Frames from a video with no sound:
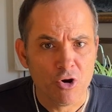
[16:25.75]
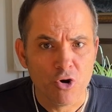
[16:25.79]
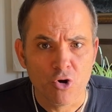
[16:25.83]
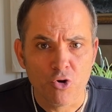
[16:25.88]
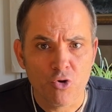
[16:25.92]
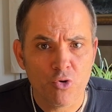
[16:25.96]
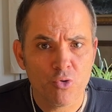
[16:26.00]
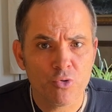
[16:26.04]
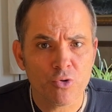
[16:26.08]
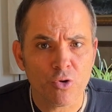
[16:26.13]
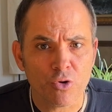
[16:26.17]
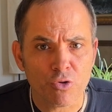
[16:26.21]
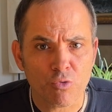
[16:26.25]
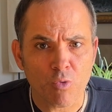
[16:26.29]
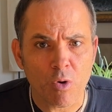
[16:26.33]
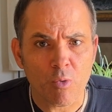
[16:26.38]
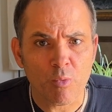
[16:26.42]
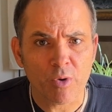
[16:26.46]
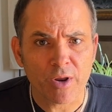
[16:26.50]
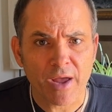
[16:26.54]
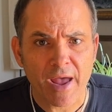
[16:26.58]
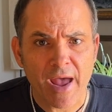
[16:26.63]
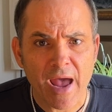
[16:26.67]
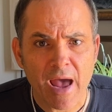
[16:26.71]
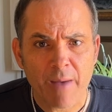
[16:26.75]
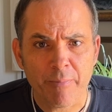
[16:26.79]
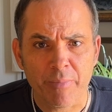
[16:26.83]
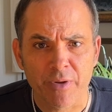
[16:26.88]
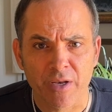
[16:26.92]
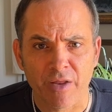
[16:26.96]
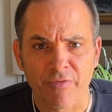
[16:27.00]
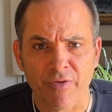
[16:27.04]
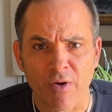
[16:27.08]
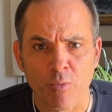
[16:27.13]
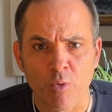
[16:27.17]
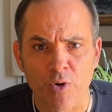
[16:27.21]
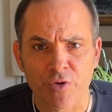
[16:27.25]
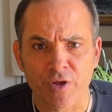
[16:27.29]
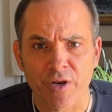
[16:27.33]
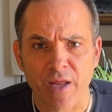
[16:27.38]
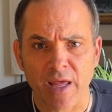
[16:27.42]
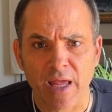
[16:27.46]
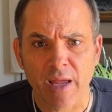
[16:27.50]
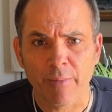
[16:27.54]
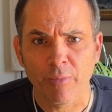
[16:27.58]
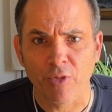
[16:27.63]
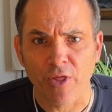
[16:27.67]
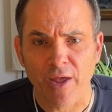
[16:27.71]
Who knows what would have happened if I wasn't
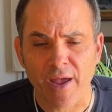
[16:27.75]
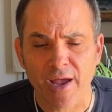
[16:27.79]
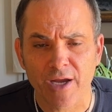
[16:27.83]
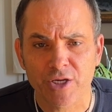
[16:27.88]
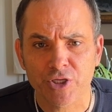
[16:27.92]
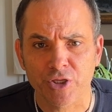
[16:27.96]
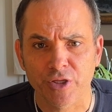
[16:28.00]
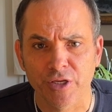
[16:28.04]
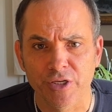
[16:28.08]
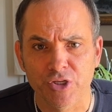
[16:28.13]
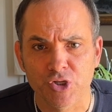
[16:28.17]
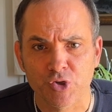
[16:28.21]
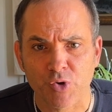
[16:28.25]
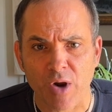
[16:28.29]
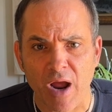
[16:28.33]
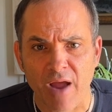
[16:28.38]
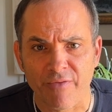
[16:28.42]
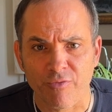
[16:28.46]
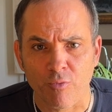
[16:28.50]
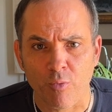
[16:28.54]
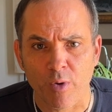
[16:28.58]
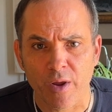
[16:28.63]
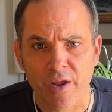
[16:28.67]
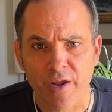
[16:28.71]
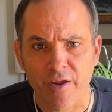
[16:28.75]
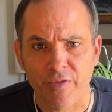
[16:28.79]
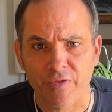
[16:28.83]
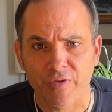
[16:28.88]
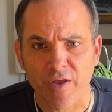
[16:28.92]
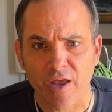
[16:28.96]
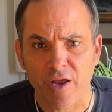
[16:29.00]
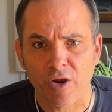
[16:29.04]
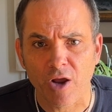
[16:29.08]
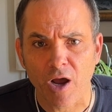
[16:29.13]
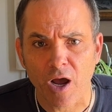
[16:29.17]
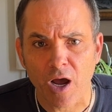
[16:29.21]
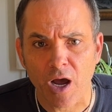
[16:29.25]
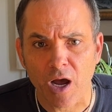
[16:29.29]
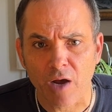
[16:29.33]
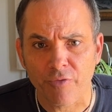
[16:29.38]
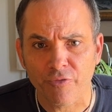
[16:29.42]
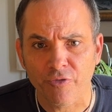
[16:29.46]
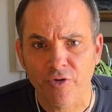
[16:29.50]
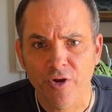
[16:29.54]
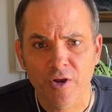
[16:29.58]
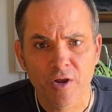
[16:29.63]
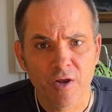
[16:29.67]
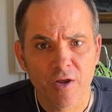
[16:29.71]
able to actually drive away and take off?